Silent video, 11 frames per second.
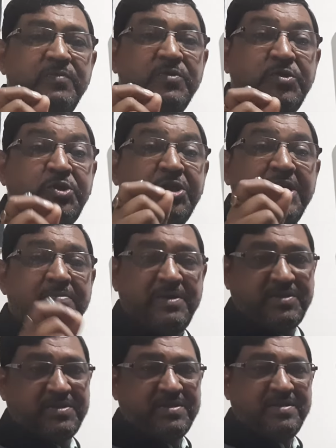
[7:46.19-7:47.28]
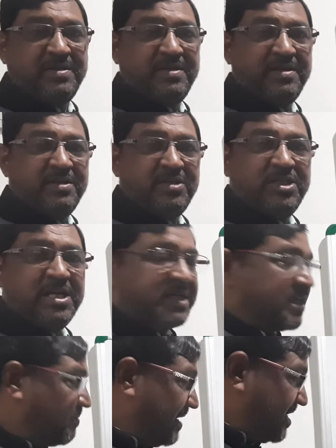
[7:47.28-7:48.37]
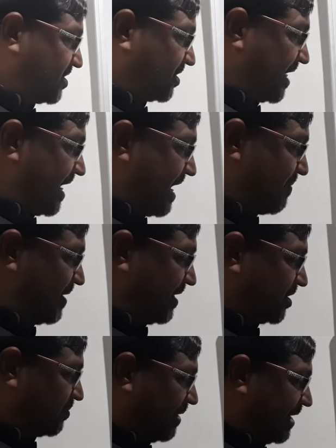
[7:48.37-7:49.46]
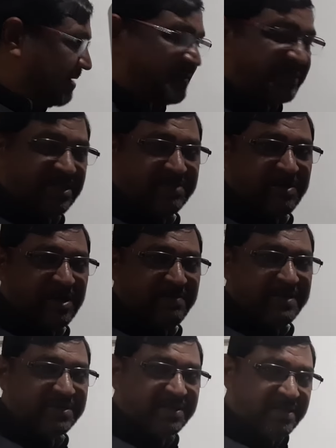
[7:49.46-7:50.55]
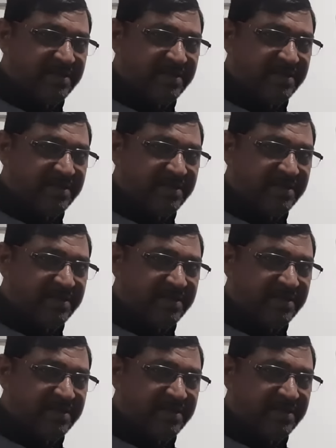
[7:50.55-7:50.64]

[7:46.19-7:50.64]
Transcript: GMS, genetic male sterile having small ms.